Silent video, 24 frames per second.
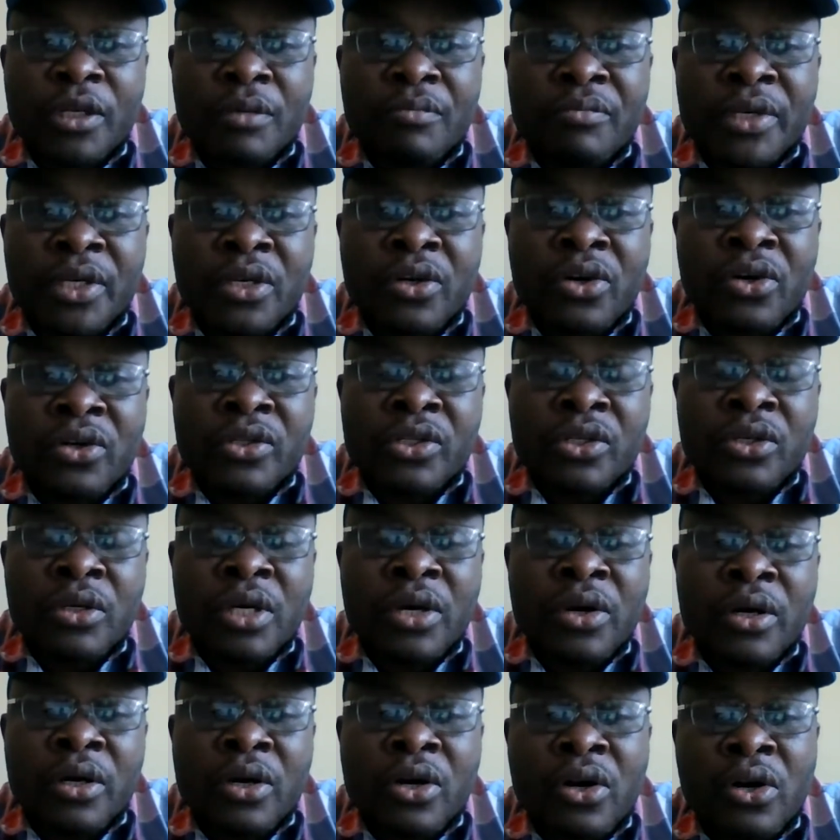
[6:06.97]
because
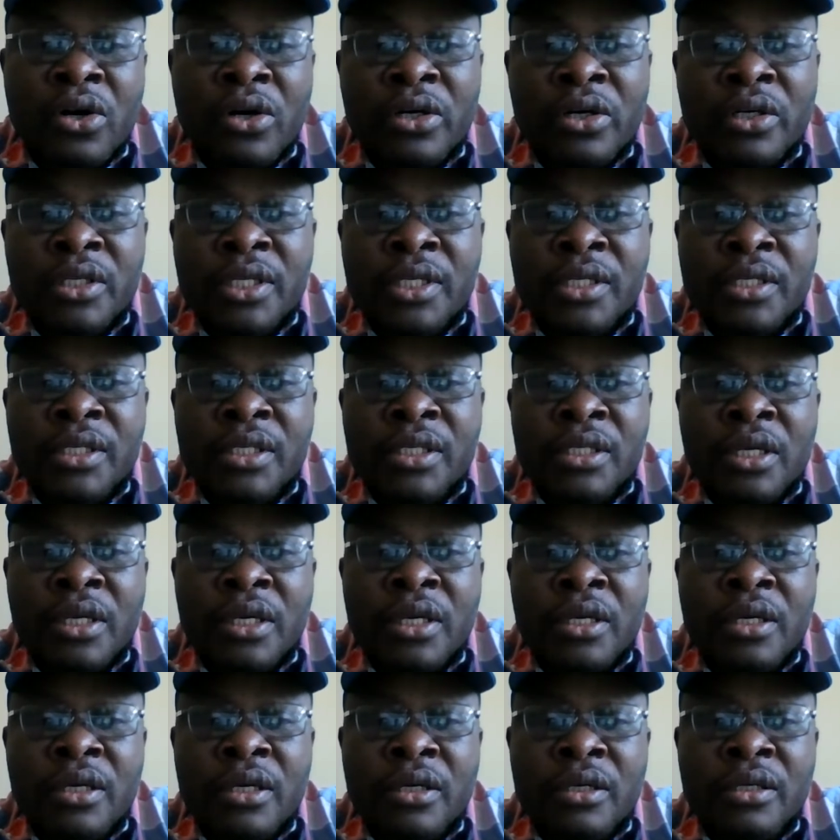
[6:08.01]
God is
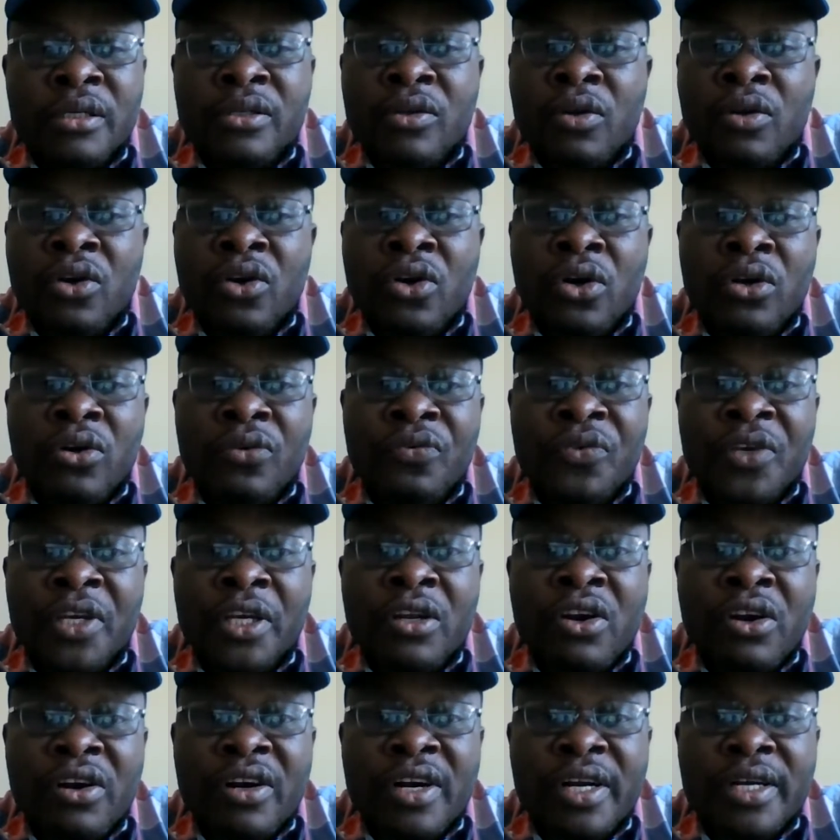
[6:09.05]
not God of
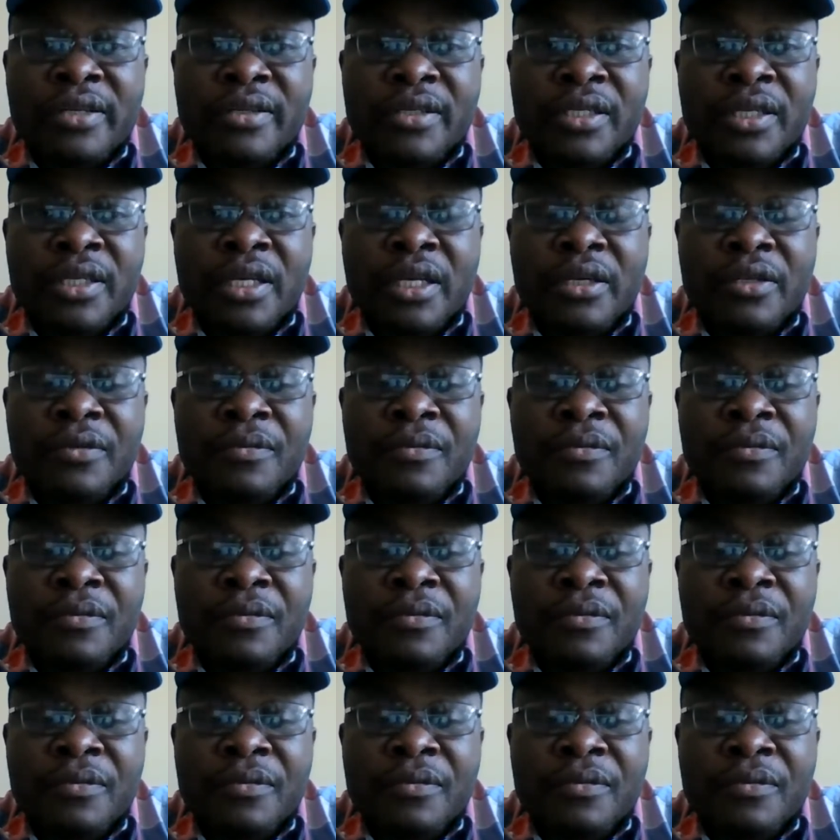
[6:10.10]
ignorance.